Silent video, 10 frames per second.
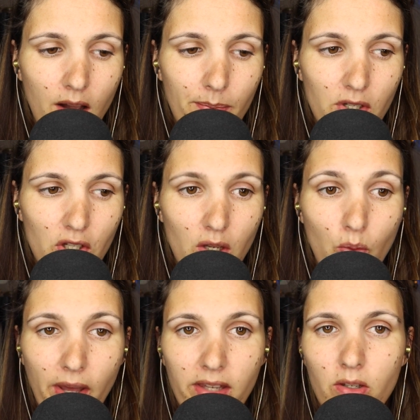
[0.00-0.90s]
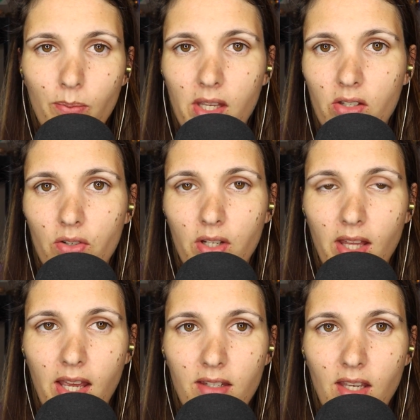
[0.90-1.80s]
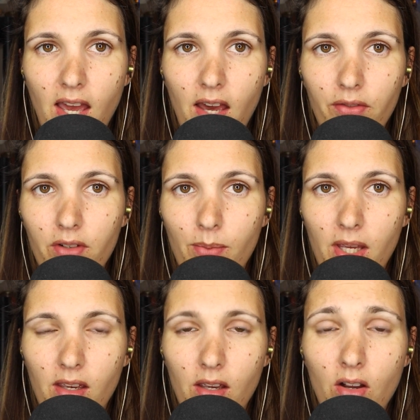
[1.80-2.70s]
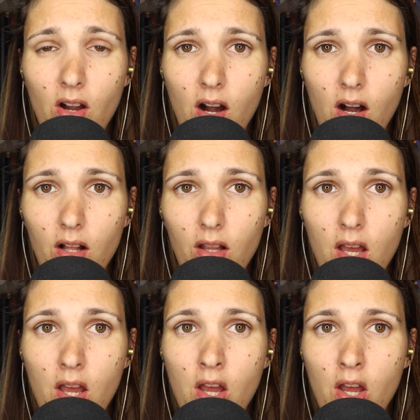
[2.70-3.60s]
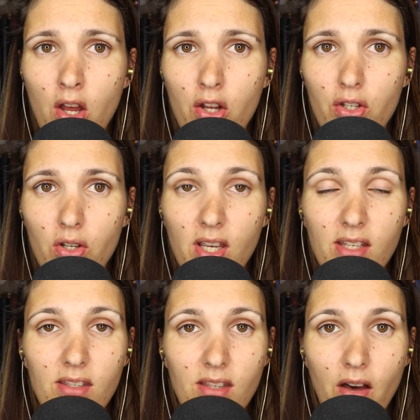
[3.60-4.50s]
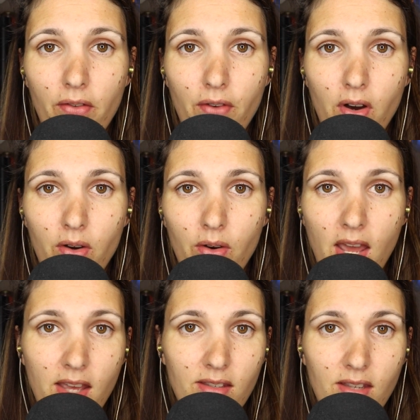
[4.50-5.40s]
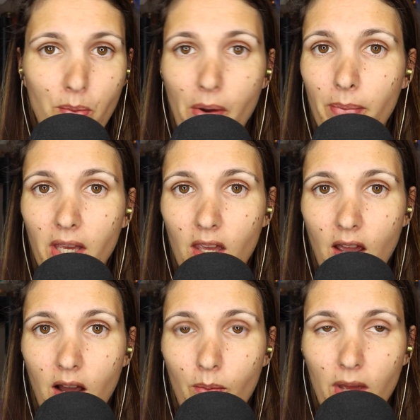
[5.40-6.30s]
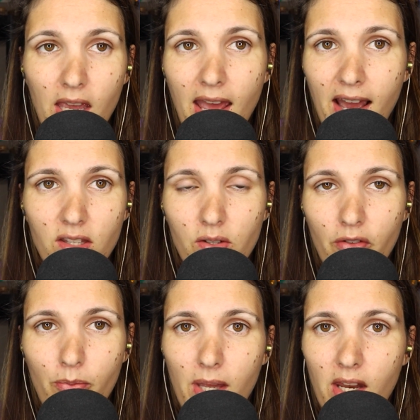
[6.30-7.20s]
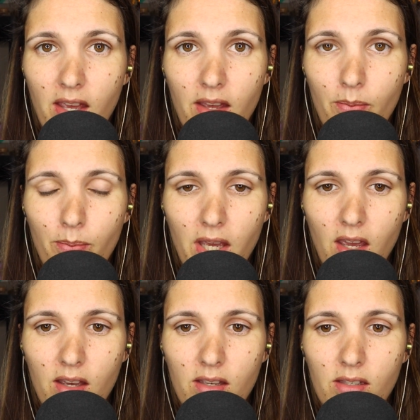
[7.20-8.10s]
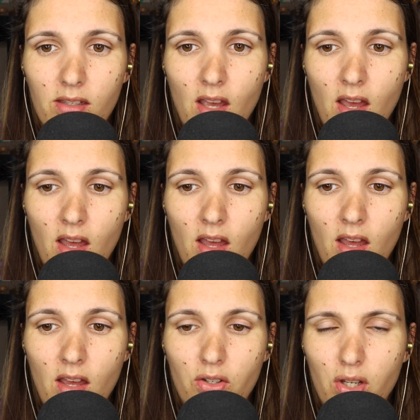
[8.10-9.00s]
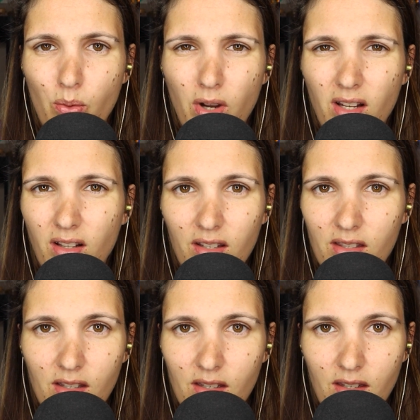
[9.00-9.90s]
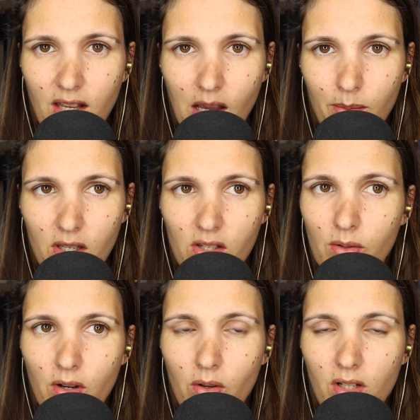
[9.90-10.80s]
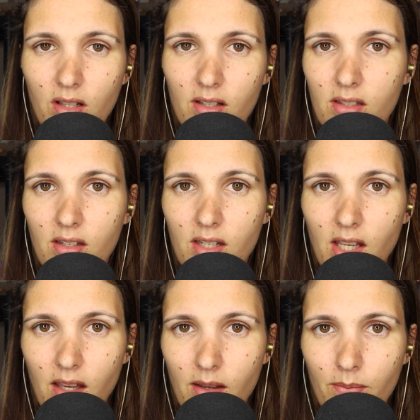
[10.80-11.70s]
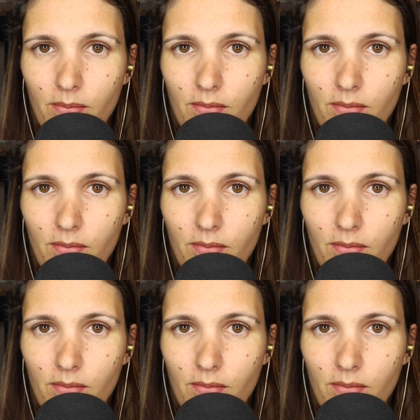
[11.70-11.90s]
She went to Peachtree Landing after making a call to his cell phone and someone picking up. It had to have been him, because she wouldn't listen to Tammy. She would only listen to him.